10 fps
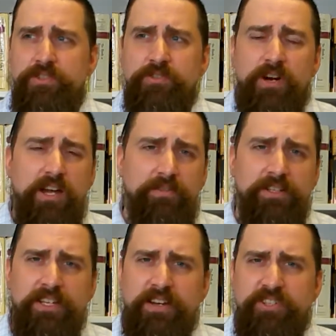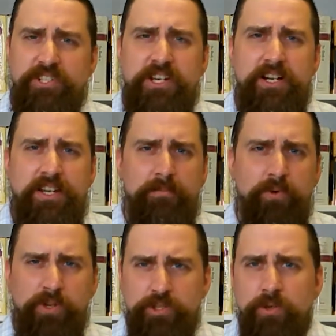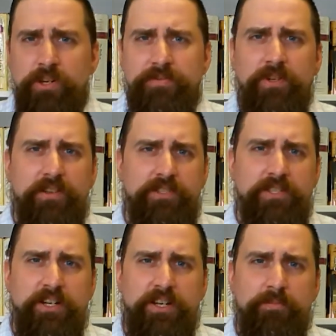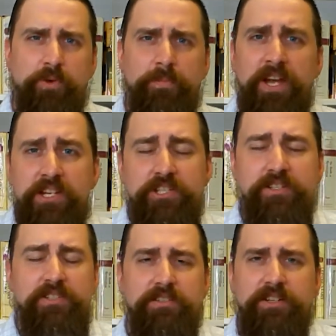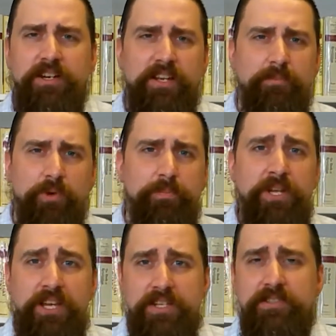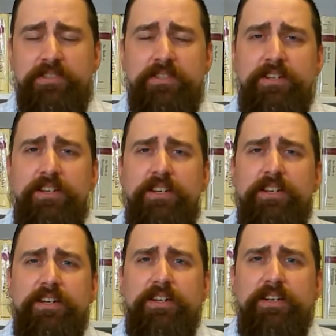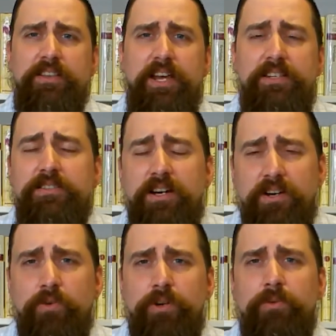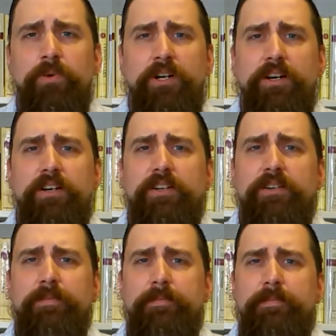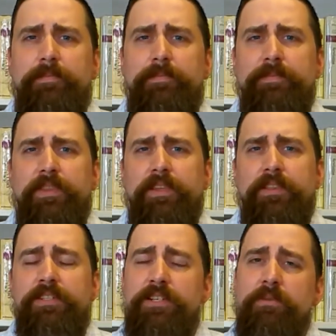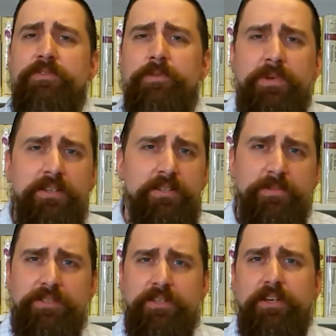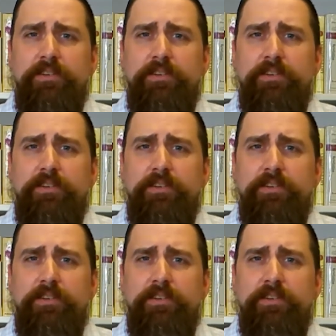striving. Like, I've just got to get more joyful. I've just got to get more patience. I've just got to get more peace. That's not going to work. This comes from intimacy.